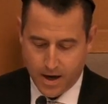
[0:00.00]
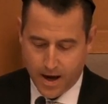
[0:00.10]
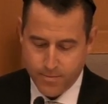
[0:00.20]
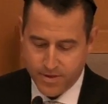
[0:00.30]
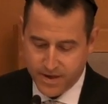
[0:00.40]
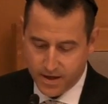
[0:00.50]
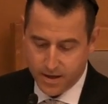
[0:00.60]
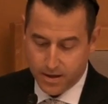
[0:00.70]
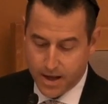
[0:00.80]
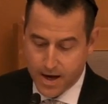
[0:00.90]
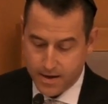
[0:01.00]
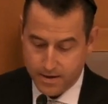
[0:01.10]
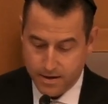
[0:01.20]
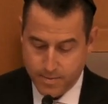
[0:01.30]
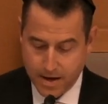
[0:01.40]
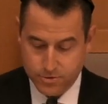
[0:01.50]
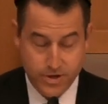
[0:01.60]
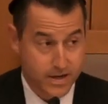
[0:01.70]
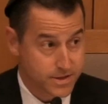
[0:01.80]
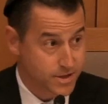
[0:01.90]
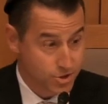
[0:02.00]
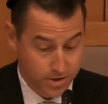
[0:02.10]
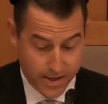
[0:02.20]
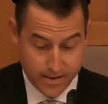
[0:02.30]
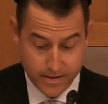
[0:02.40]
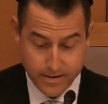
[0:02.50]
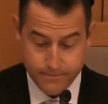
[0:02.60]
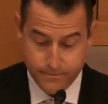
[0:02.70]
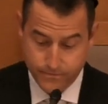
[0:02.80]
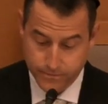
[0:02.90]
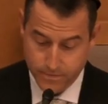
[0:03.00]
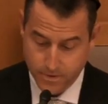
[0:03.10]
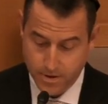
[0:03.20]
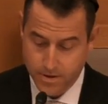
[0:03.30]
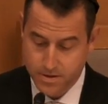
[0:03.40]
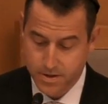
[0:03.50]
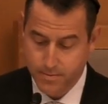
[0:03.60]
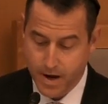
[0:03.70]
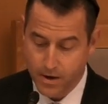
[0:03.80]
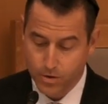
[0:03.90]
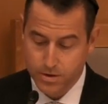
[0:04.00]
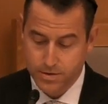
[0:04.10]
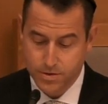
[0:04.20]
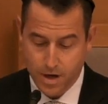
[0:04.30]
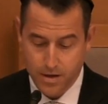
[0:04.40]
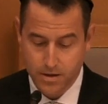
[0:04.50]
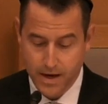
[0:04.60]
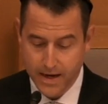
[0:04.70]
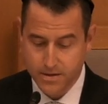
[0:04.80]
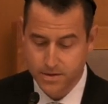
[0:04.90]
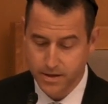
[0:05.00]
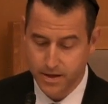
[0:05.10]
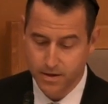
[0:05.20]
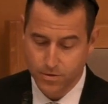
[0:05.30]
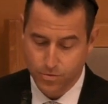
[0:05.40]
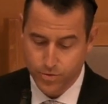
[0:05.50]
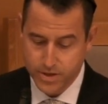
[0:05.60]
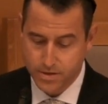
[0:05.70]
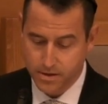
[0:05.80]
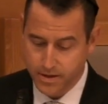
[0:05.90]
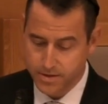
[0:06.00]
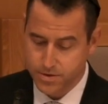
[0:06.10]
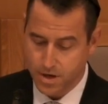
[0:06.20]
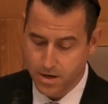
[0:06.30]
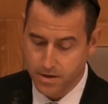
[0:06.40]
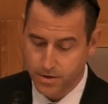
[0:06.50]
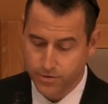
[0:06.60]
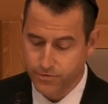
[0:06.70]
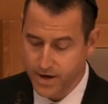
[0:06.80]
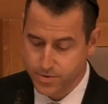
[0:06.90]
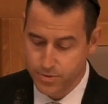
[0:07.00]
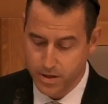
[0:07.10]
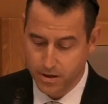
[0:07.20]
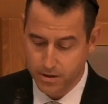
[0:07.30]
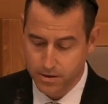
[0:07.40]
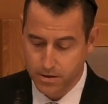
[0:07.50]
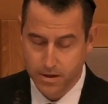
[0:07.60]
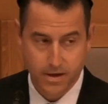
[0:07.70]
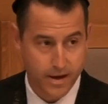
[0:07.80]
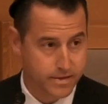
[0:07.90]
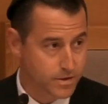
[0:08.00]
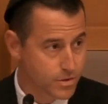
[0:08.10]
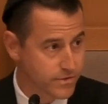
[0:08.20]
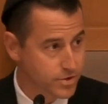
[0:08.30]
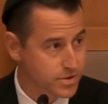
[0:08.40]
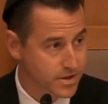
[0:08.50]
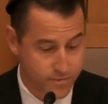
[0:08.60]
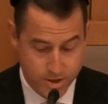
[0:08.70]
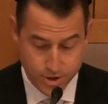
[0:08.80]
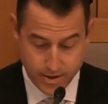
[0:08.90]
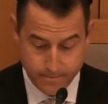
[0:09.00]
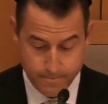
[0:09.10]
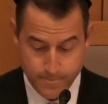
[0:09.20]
I've been thinking a lot about transition lately. You see, my oldest daughter, Ainsley, recently started her freshman year at the University of Michigan.